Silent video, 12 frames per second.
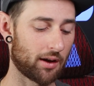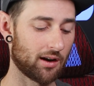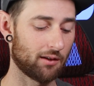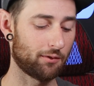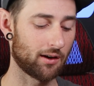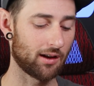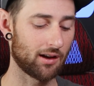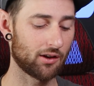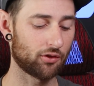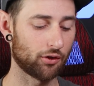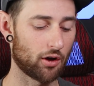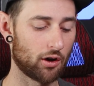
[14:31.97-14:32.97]
and if it
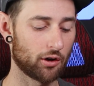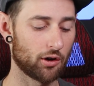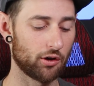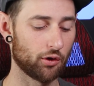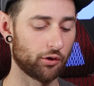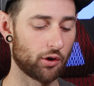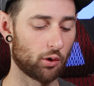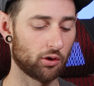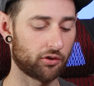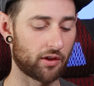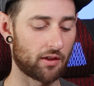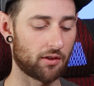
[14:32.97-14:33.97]
is longer, you'll
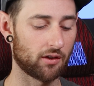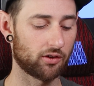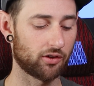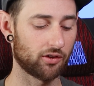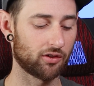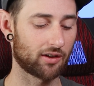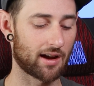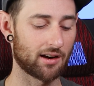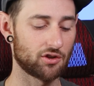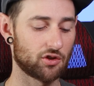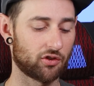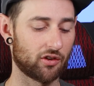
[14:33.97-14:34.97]
notice that this is kind
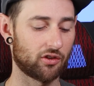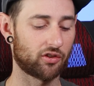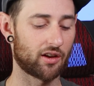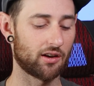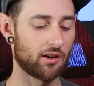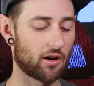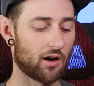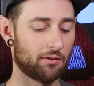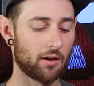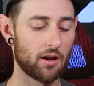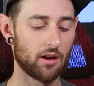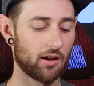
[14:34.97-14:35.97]
of just extending
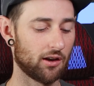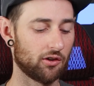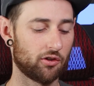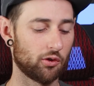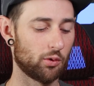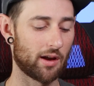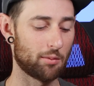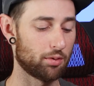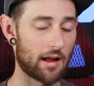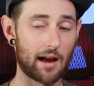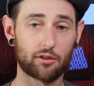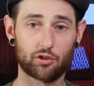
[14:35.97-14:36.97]
off into a
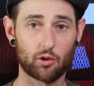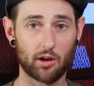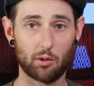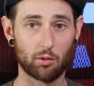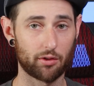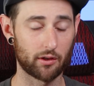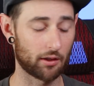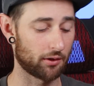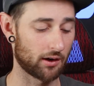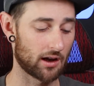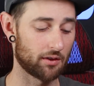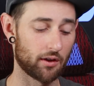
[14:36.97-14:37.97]
black screen with
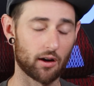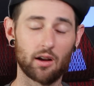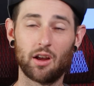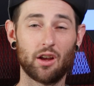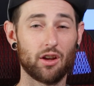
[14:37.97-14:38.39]
nothing on there.